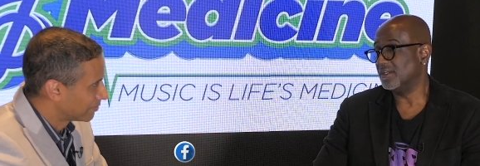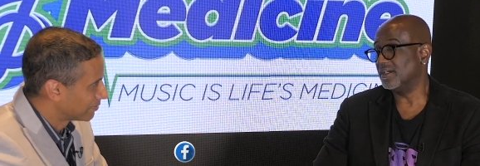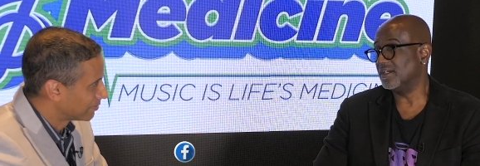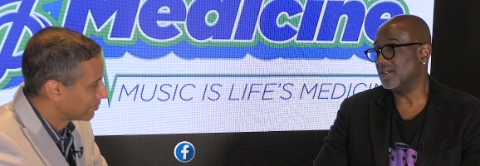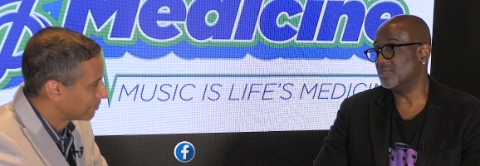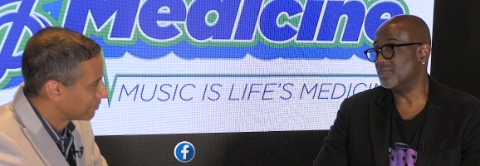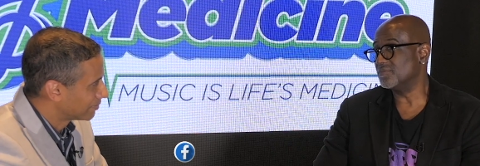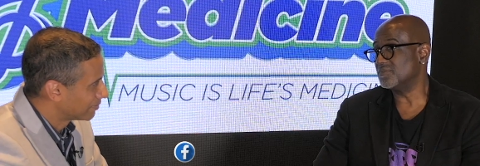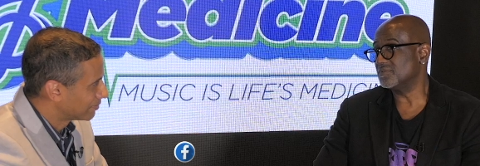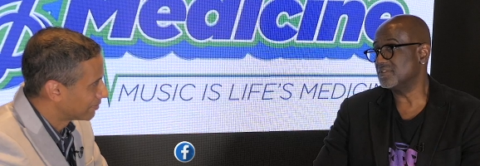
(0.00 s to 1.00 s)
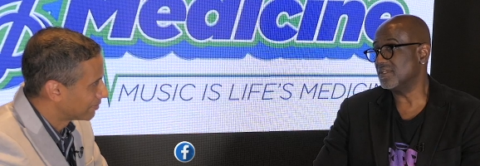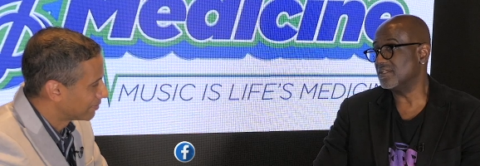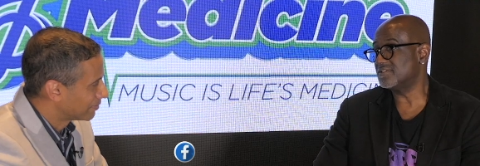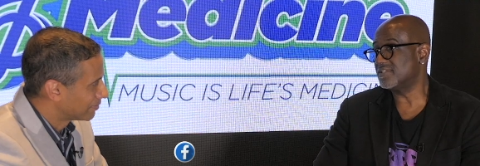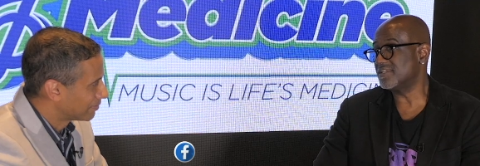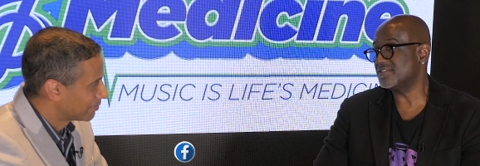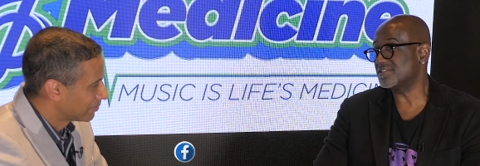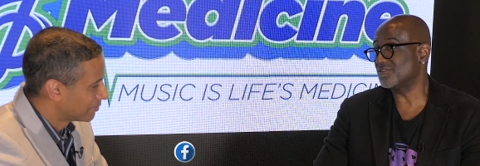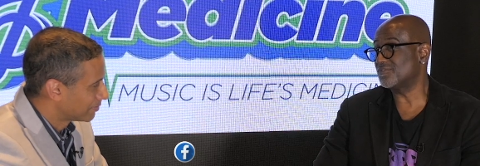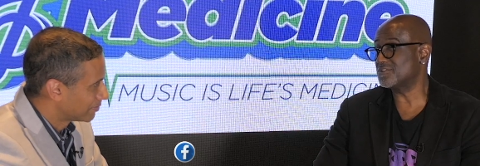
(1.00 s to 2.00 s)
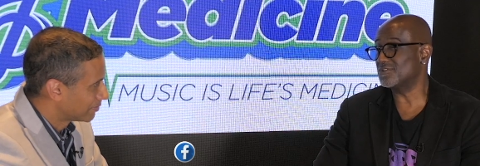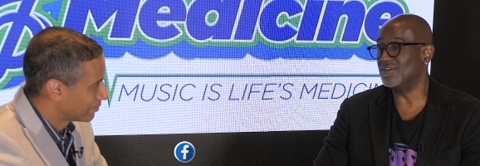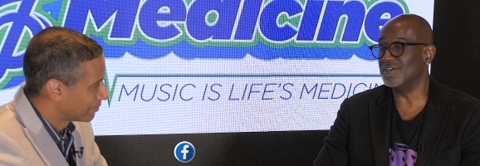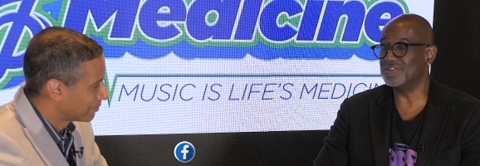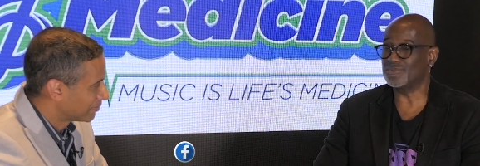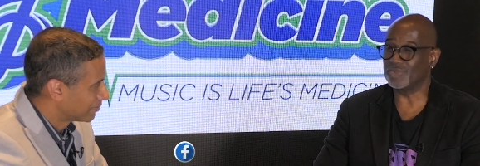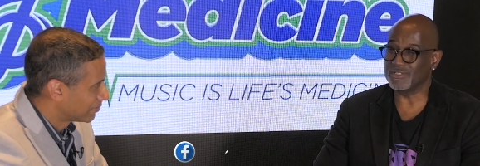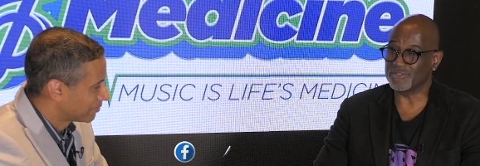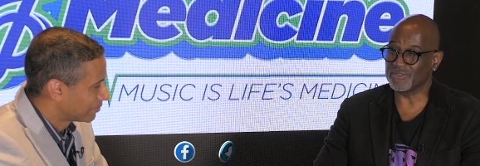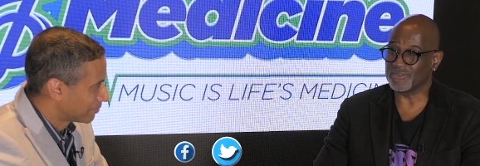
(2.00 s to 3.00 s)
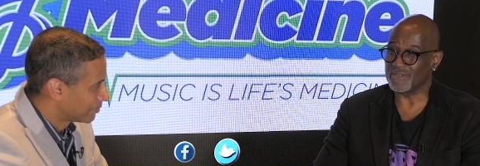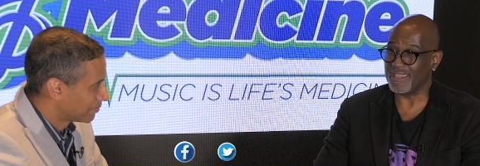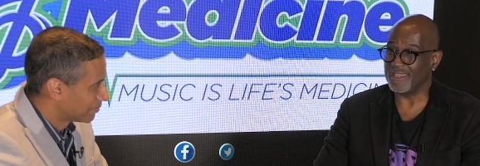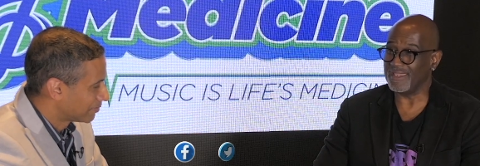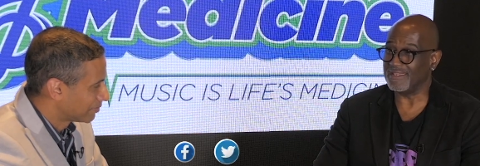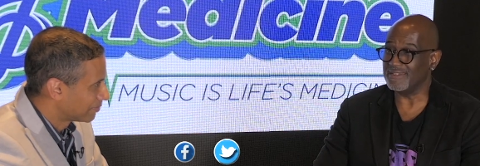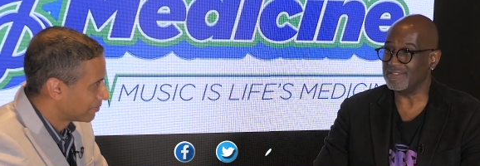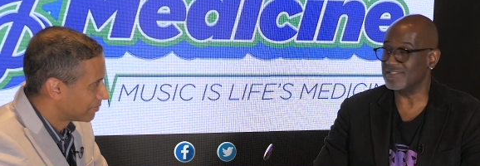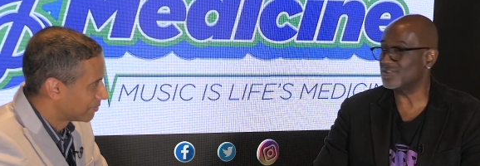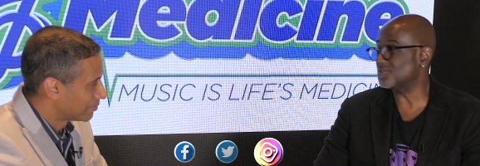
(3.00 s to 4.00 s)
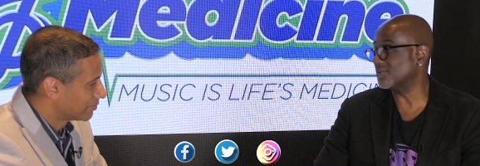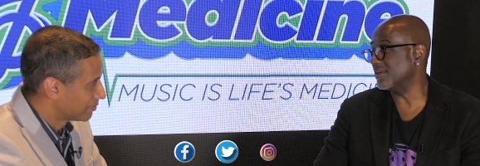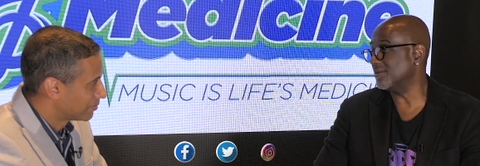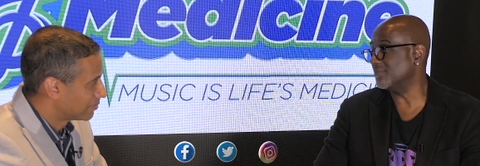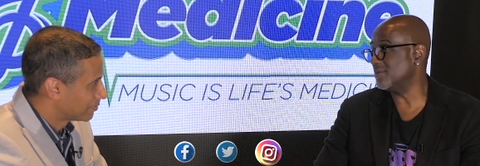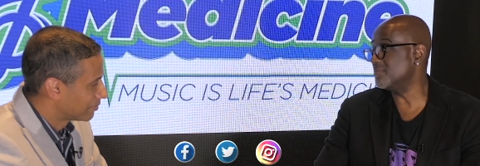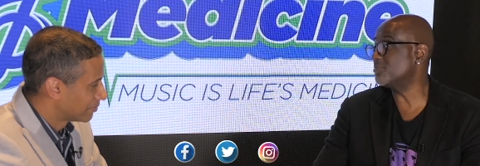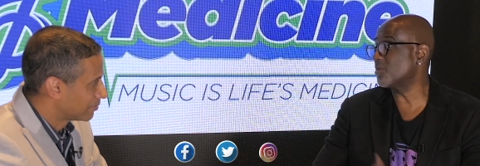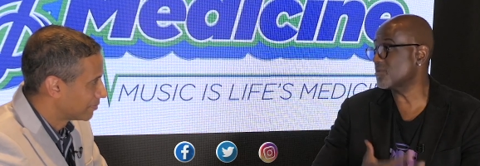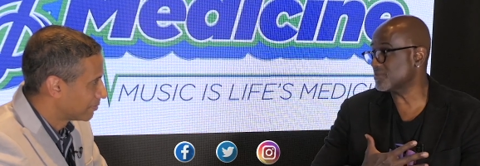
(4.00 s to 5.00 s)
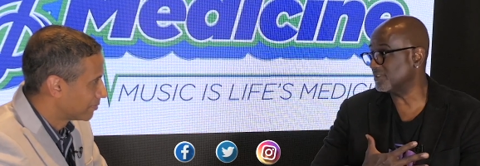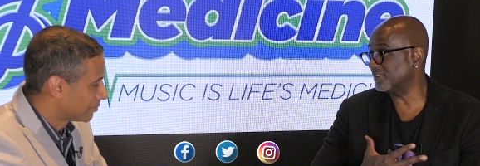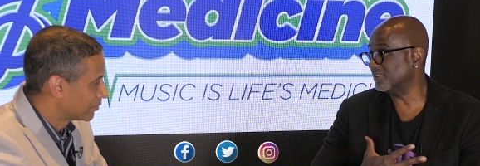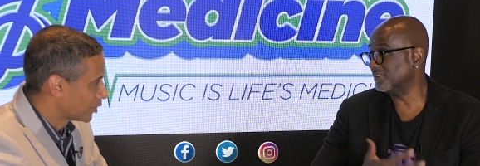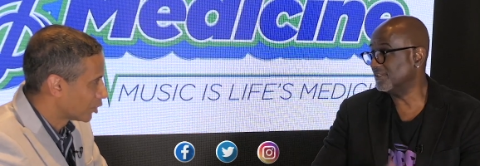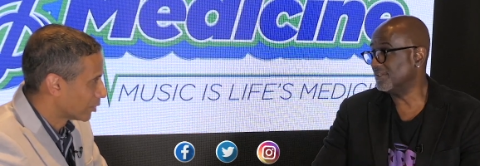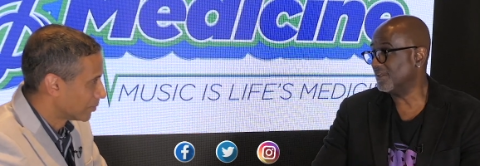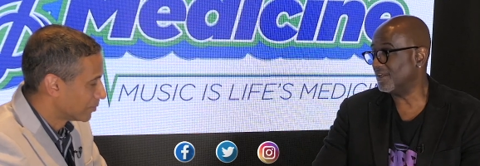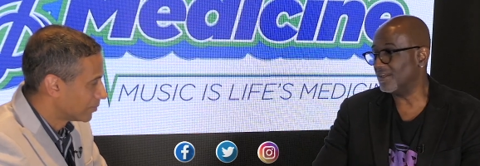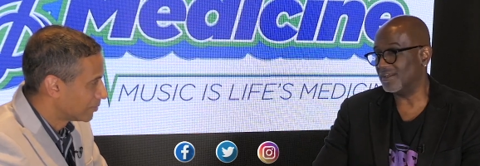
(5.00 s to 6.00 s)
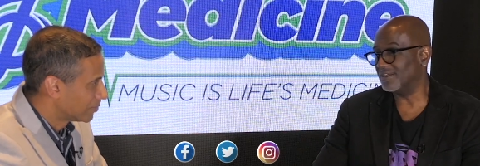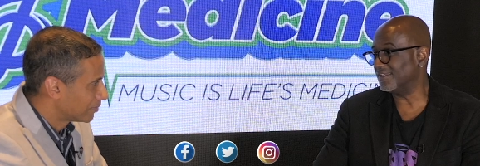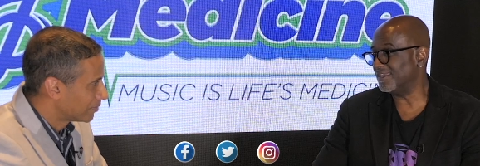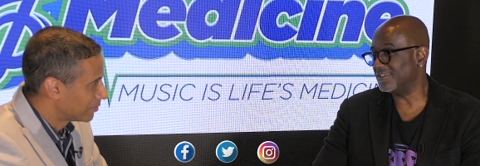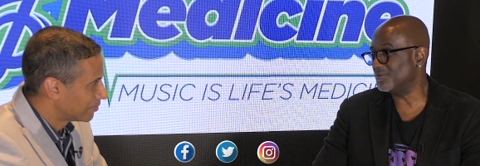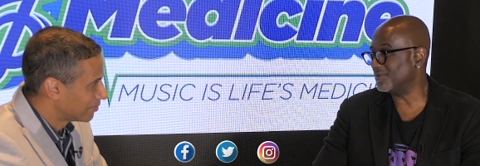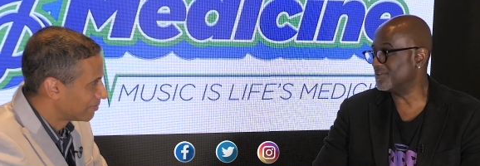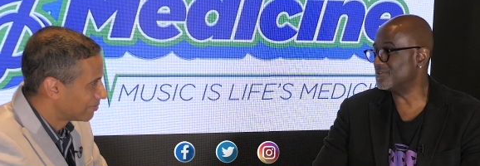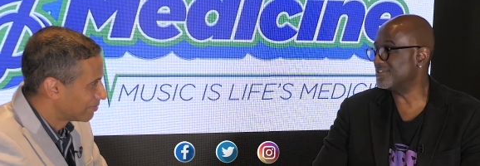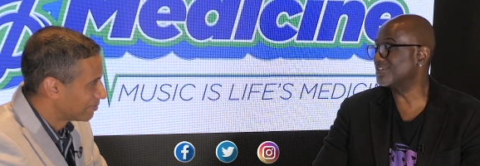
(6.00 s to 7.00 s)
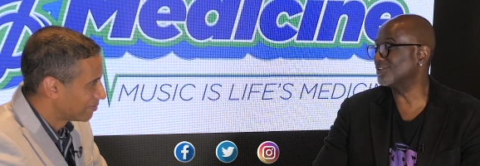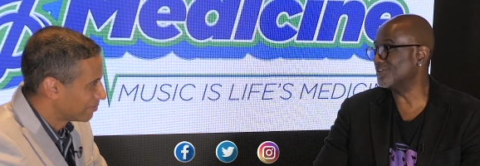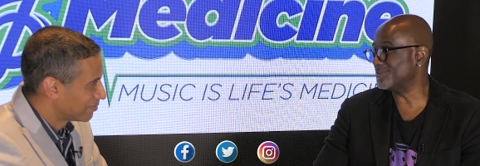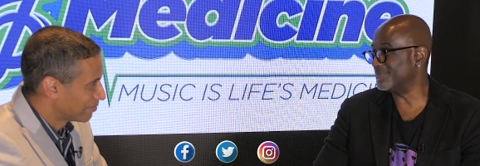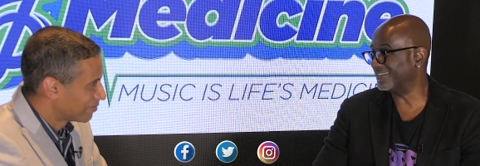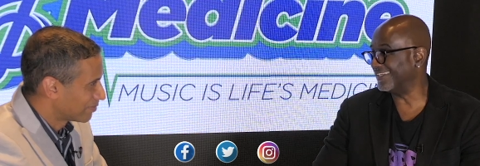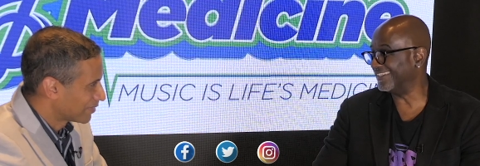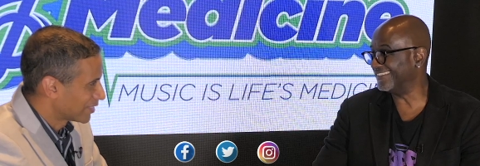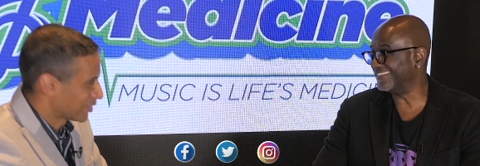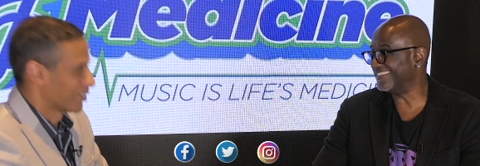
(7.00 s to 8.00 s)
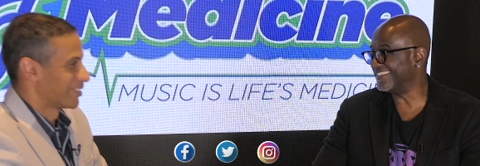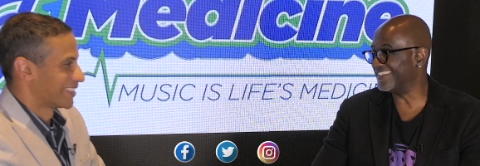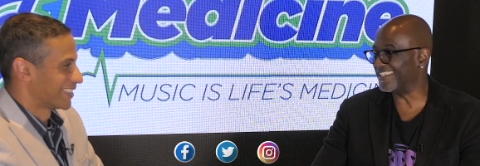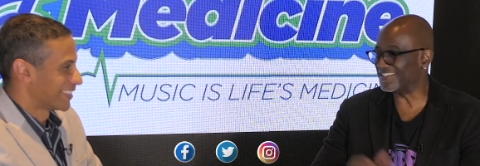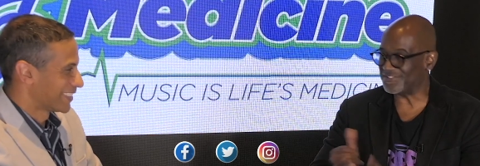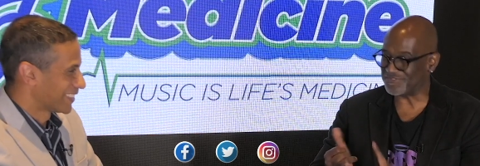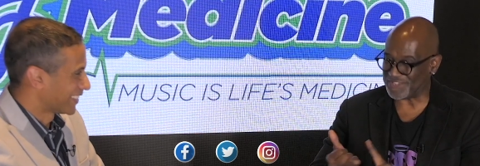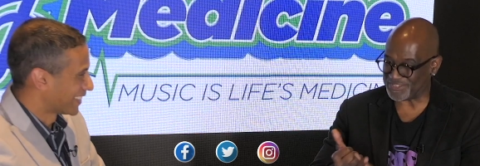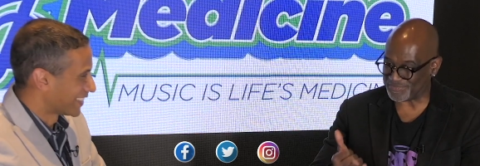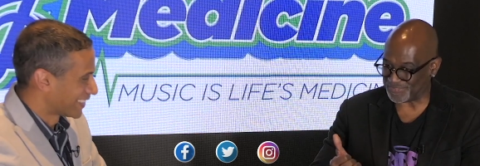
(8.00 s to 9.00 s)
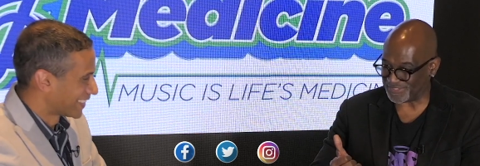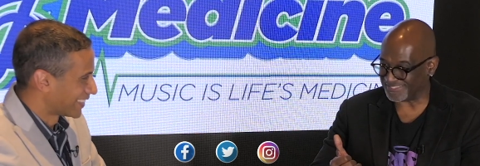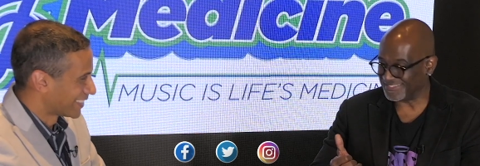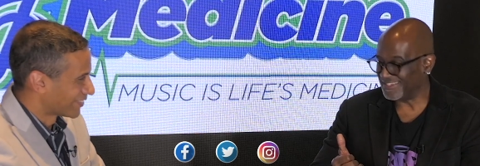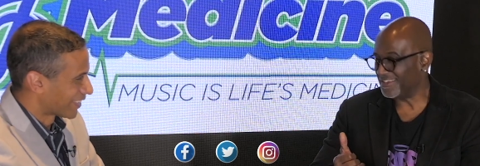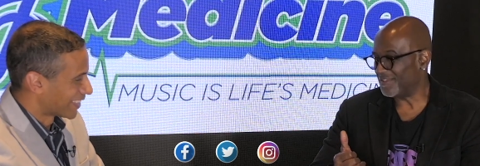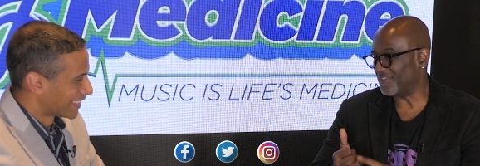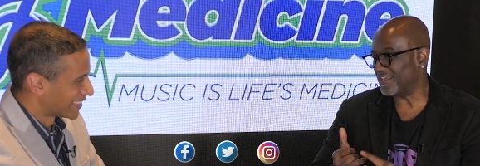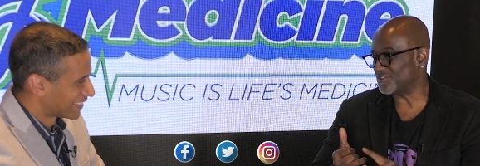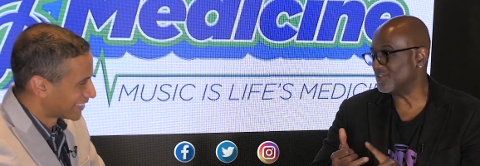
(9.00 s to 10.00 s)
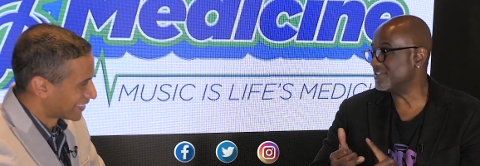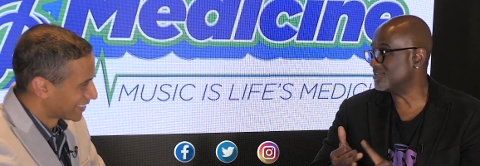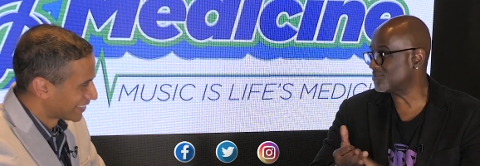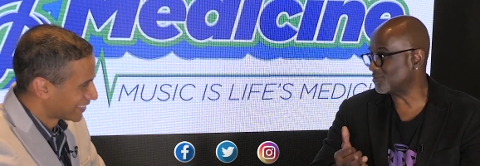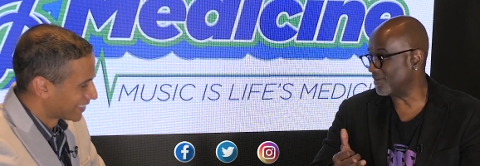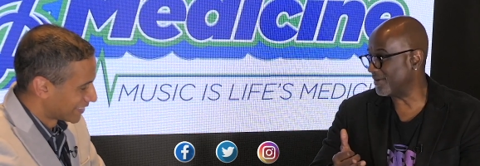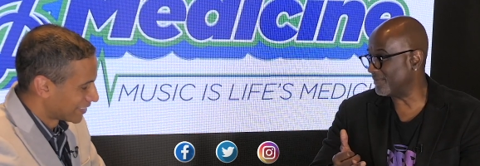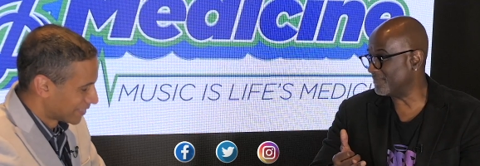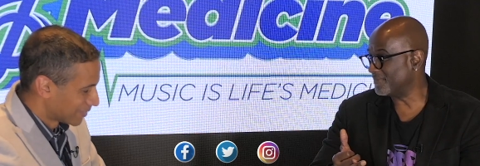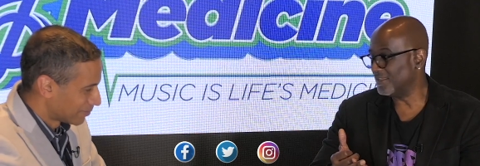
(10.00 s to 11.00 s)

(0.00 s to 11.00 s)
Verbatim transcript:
Speaker 1: um, uh, Take Six Official on Twitter and Instagram, and me personally, sure. uh, anywhere you see Claude McKnight. Sure. that's on Facebook. Right. That's on Instagram.